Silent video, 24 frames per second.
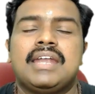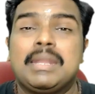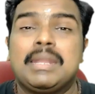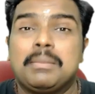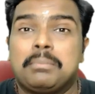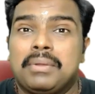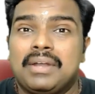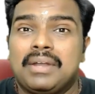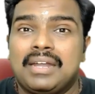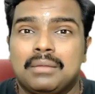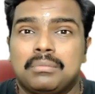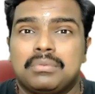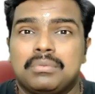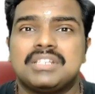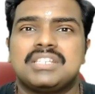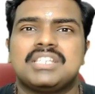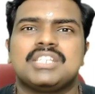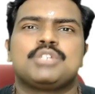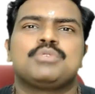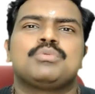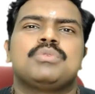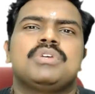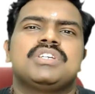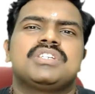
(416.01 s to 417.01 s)
dependable
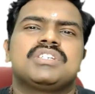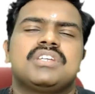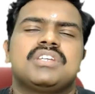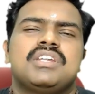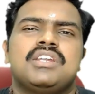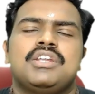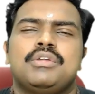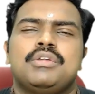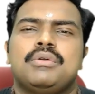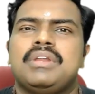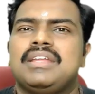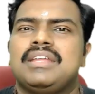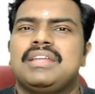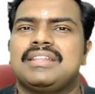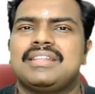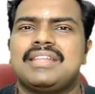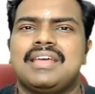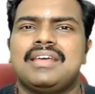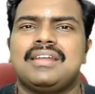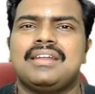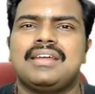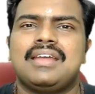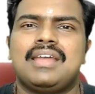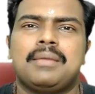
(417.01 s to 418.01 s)
situation during
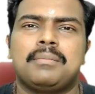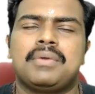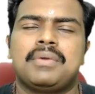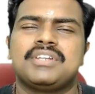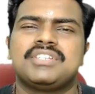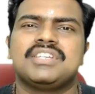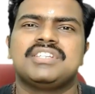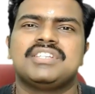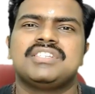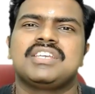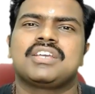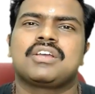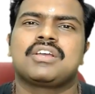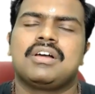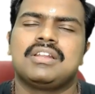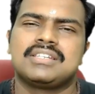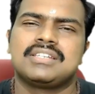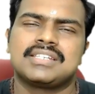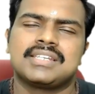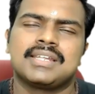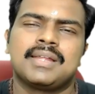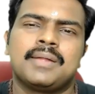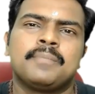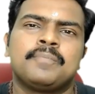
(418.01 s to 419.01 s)
their emergency
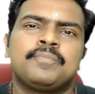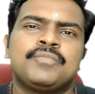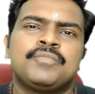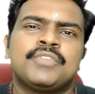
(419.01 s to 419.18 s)
calls.